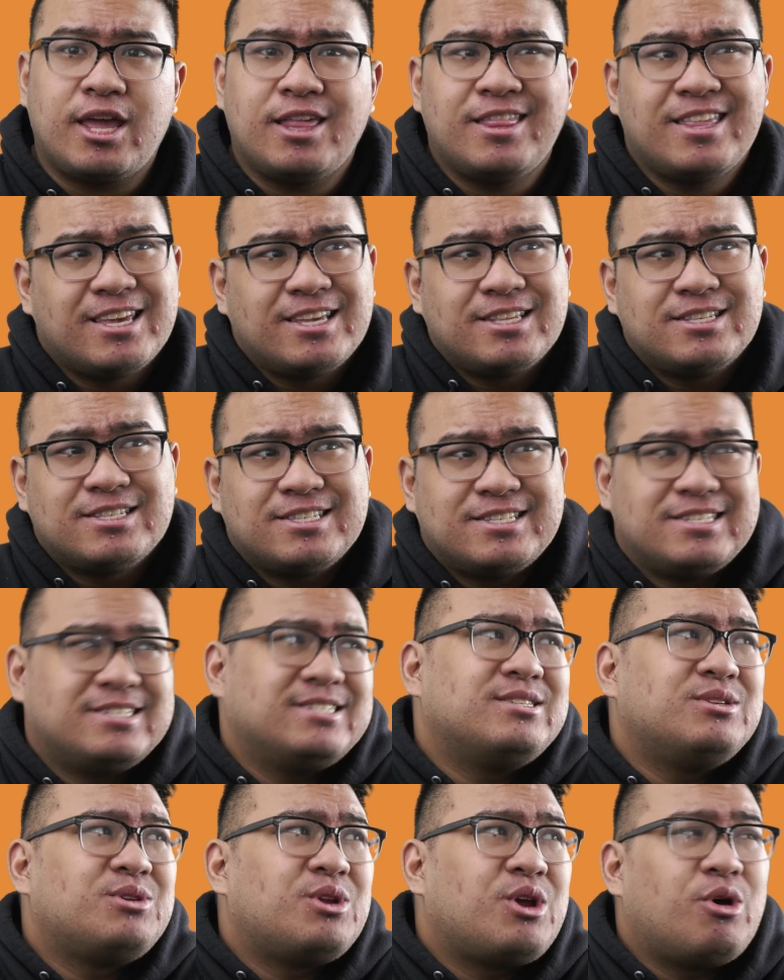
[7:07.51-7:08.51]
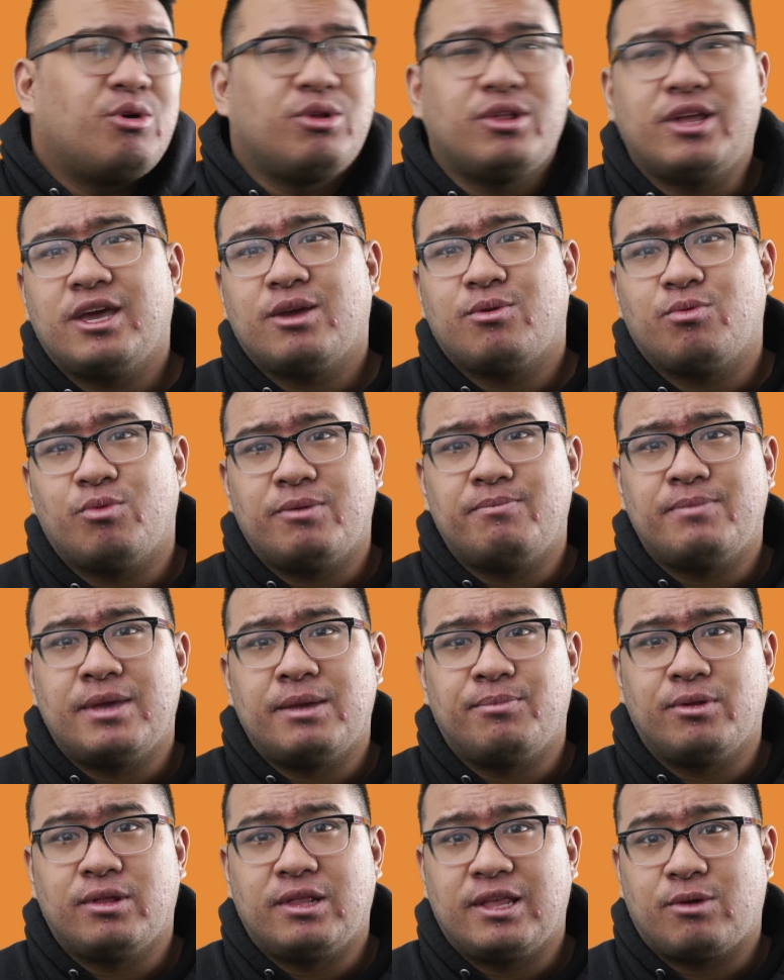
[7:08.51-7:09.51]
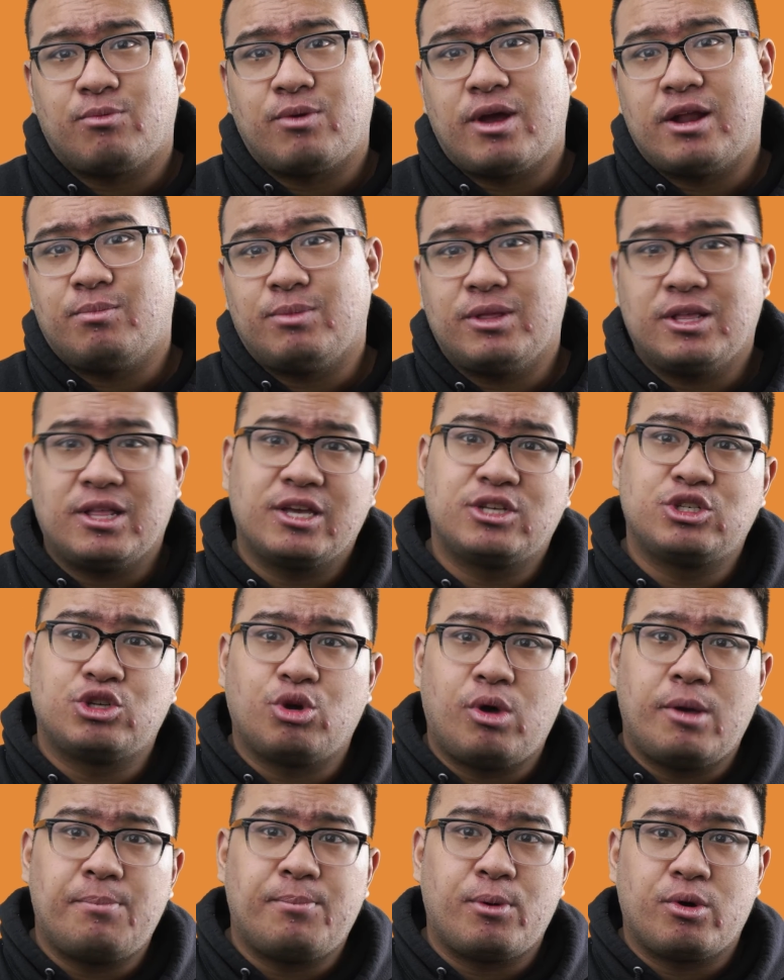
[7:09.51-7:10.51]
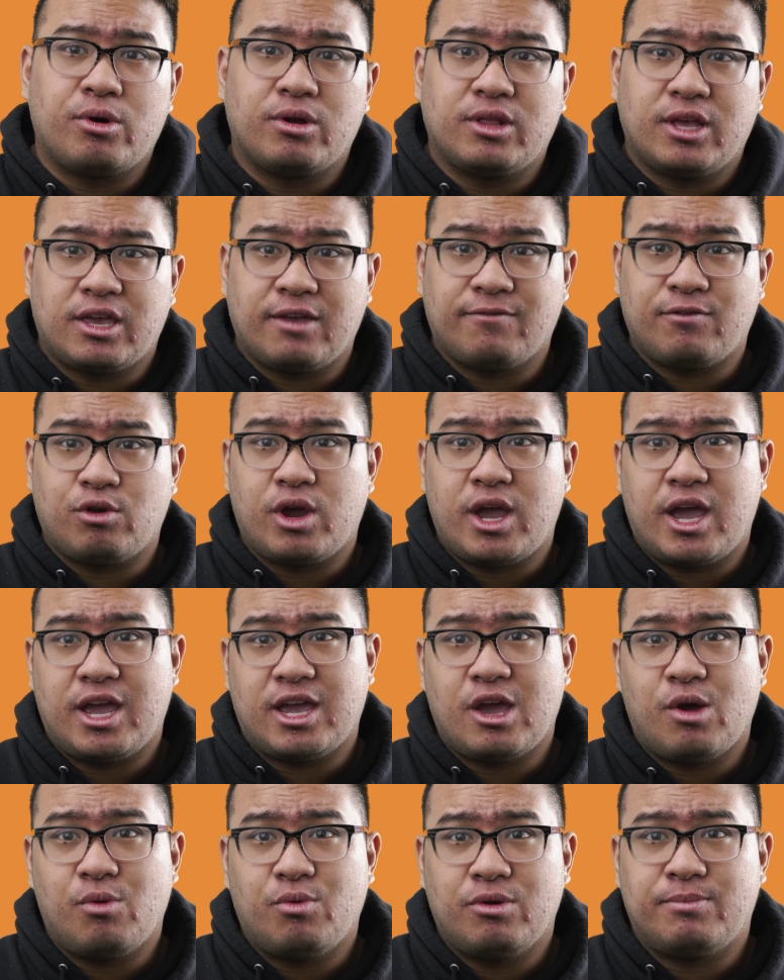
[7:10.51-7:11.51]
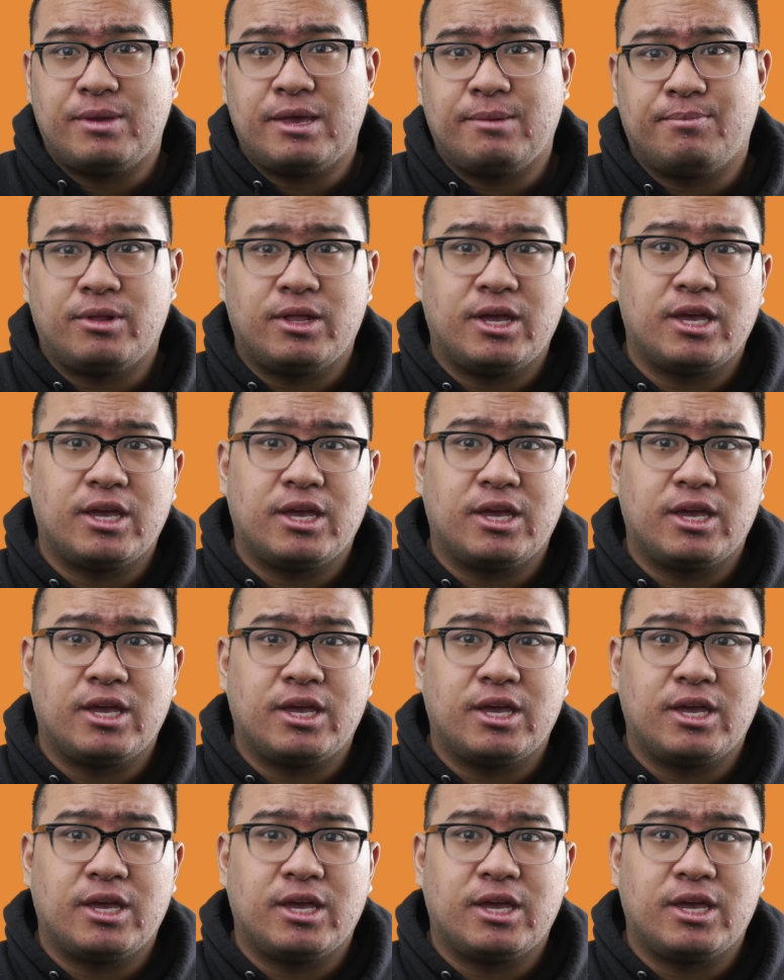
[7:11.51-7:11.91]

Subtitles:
And then, you know, like when people like randomly like show up, or like if you're hanging out with people,